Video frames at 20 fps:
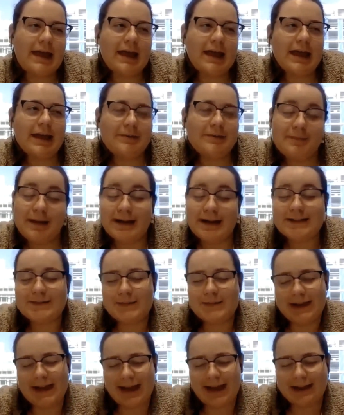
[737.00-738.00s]
it makes
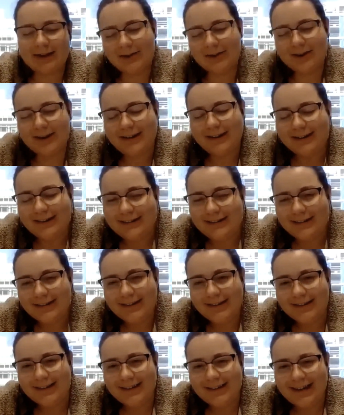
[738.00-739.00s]
me angry
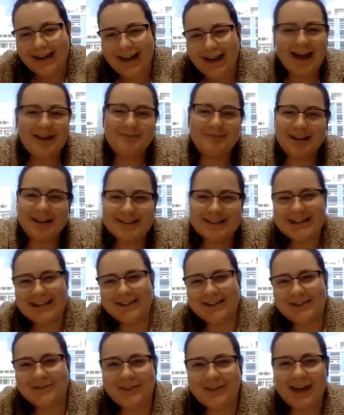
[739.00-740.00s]
at
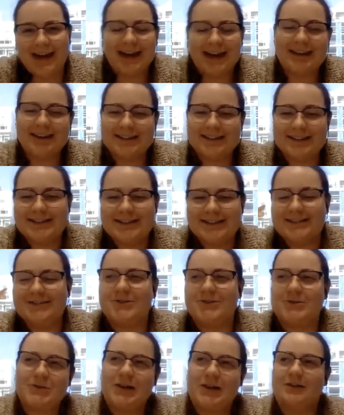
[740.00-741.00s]
myself and
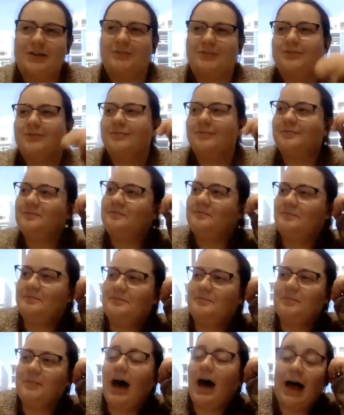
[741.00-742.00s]
just kind of
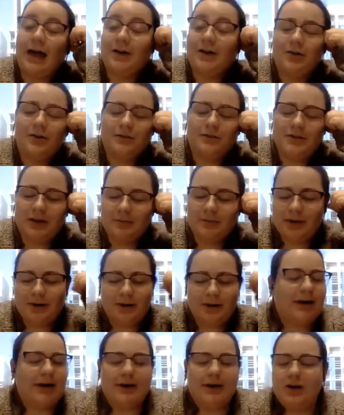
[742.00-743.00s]
I could have done better
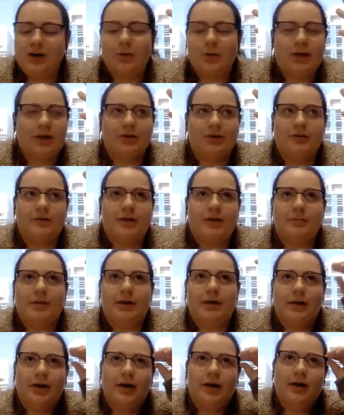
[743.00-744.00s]
and I know I could have done
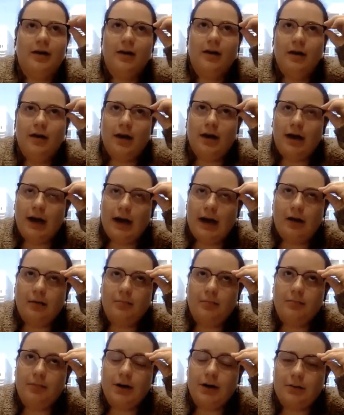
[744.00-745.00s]
better.
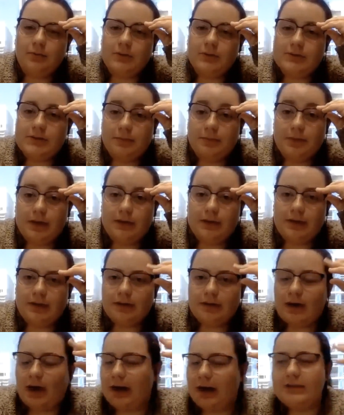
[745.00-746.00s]
Um, but it was something that
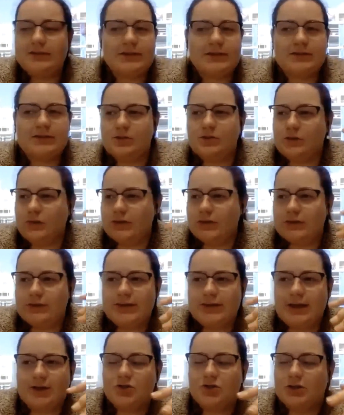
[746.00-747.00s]
I didn't know the
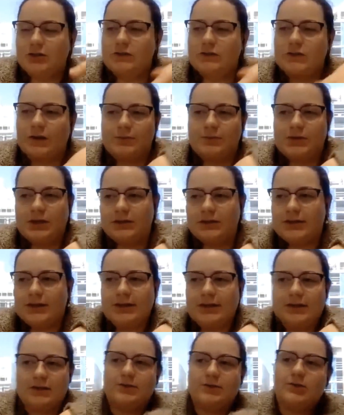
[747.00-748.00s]
section substance. I
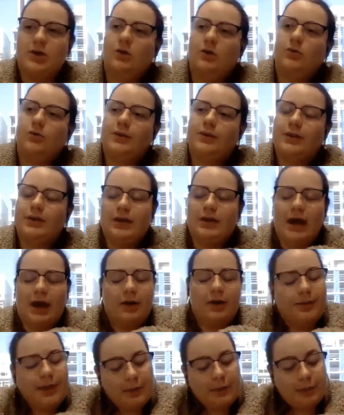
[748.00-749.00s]
didn't know the,
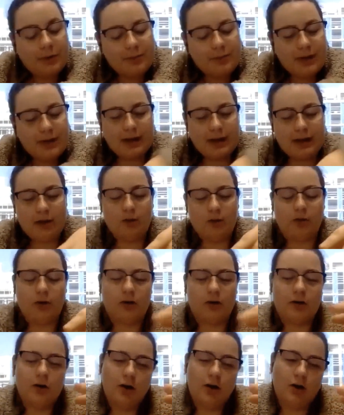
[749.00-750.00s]
how they would be
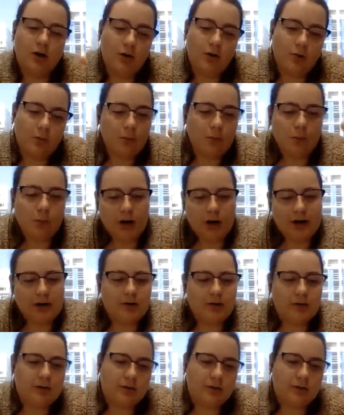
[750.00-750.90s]
or what